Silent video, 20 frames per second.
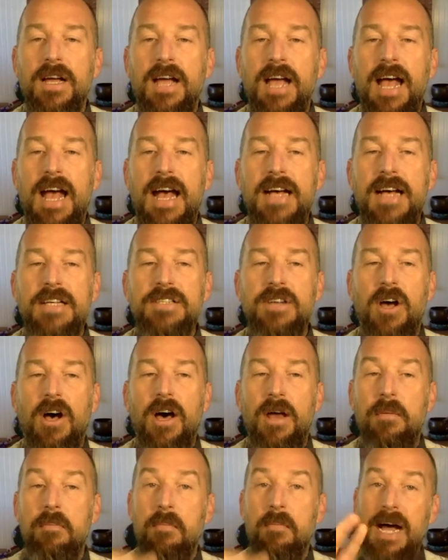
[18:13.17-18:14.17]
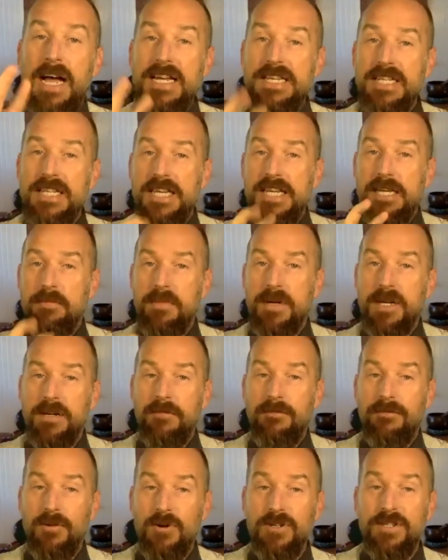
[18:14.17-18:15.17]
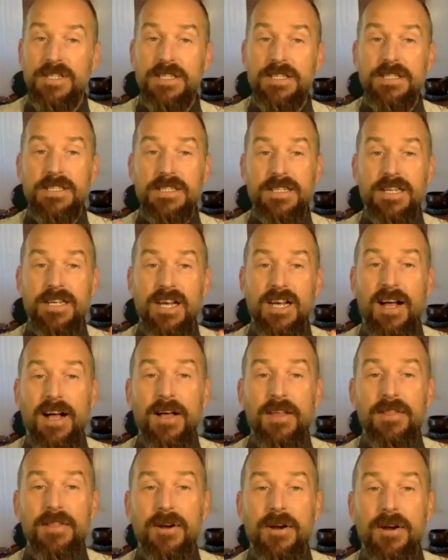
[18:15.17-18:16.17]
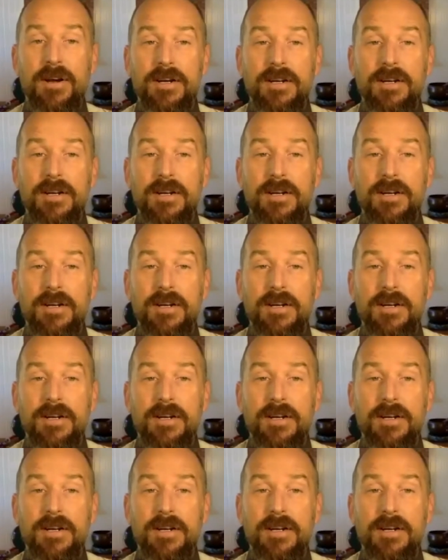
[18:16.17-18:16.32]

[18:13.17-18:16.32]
as on my team versus other.